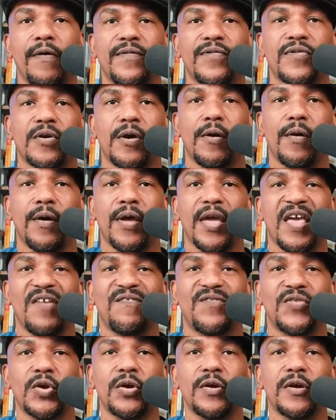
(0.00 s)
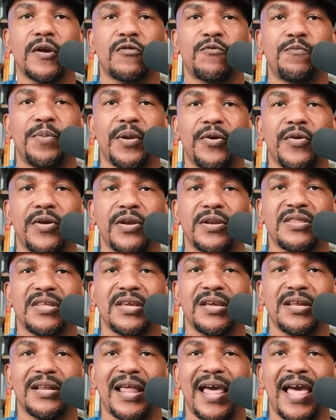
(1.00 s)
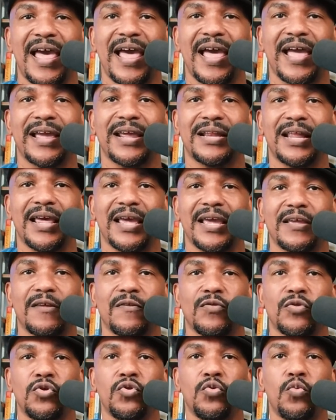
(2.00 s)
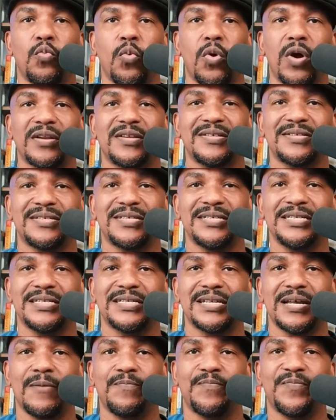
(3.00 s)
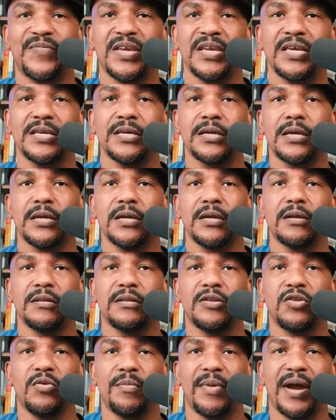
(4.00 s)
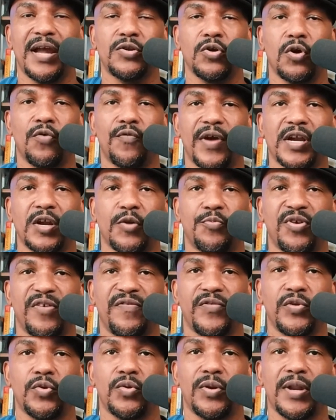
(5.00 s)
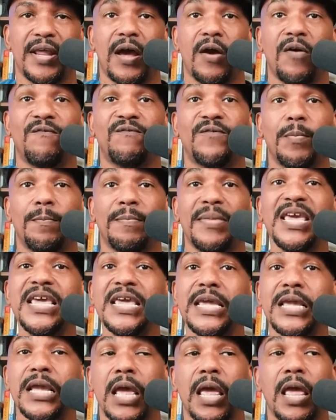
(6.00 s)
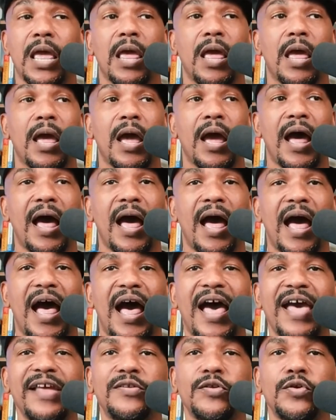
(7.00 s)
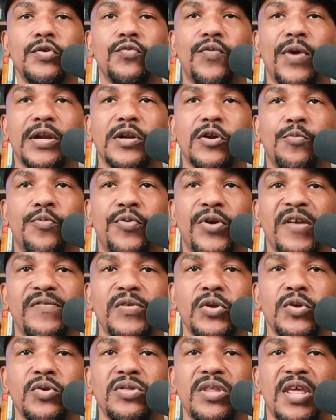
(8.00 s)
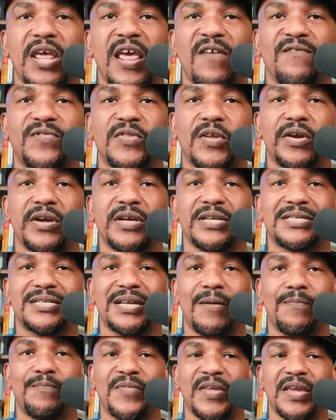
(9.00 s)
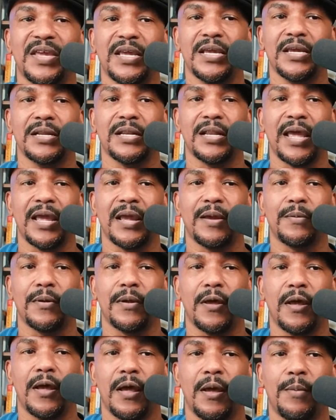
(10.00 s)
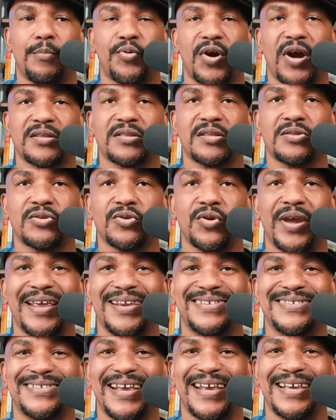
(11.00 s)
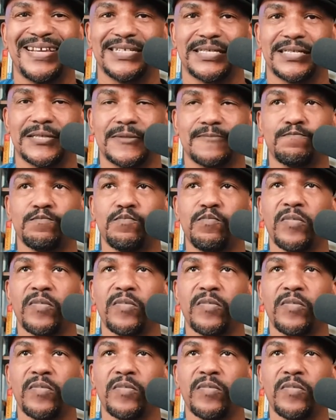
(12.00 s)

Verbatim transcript: So if you're experiencing lag and like you want to see something, then you might do a render preview. Now, for me, I do render previews if there is something like uh, processor intense.